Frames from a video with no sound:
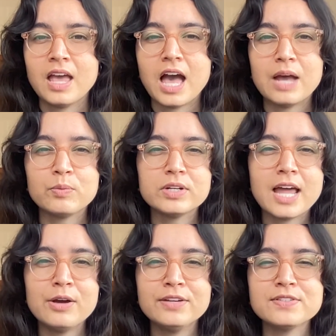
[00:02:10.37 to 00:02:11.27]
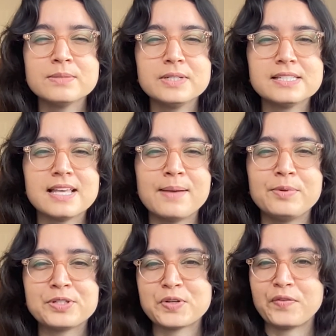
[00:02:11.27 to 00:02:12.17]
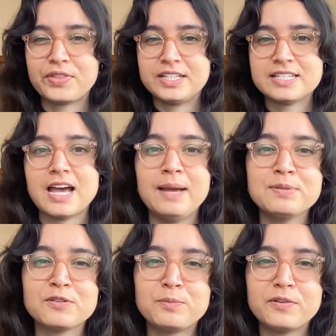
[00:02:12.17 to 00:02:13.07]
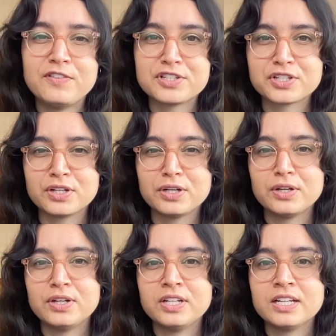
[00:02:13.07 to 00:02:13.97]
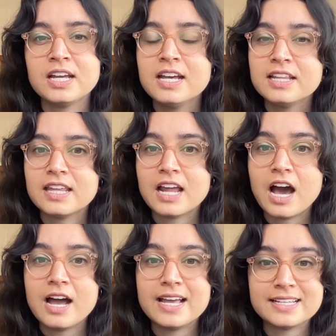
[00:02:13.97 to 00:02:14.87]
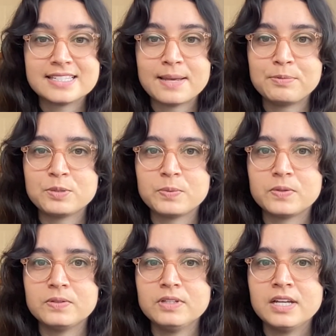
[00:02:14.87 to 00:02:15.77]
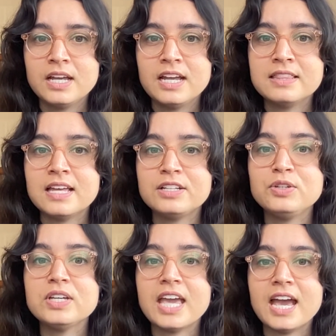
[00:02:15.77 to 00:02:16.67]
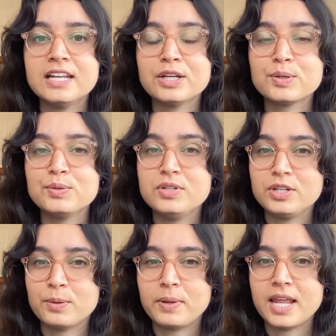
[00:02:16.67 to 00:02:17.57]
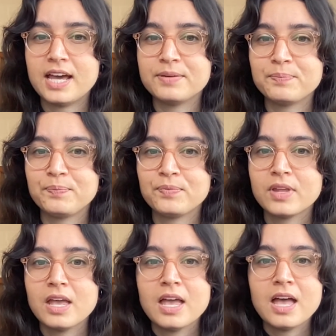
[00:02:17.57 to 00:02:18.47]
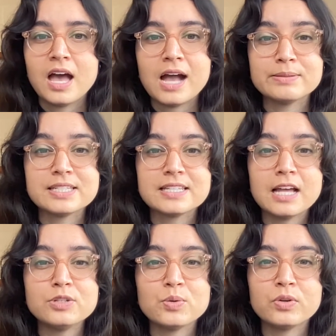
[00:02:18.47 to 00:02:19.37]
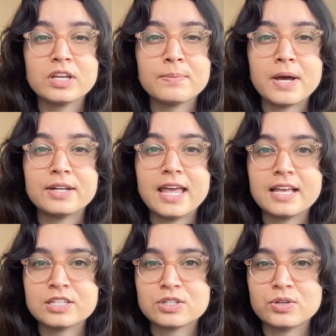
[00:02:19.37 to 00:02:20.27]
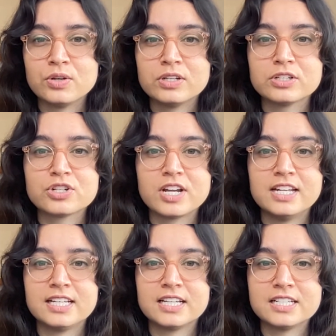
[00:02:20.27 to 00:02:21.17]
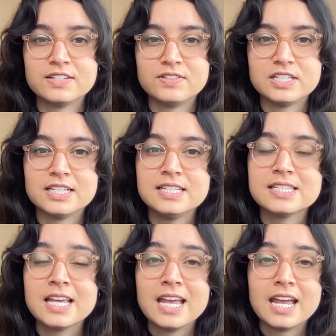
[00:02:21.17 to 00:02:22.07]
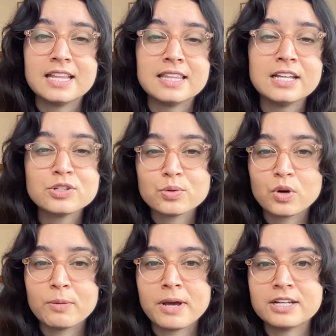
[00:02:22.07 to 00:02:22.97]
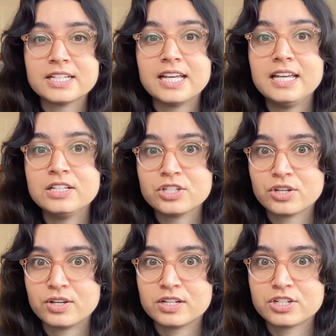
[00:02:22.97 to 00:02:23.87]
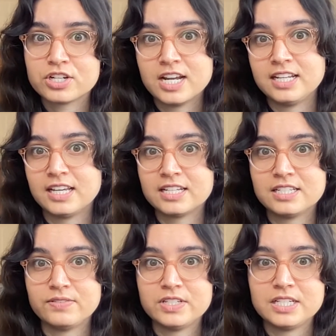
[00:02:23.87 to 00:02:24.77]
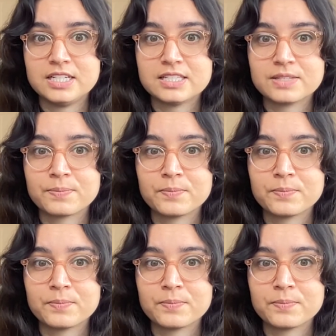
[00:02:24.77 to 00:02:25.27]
I will now give some examples of the types of professional learning that are acceptable and that you can include in your plan. I will start talking about external training activities and then talk about internal training activities.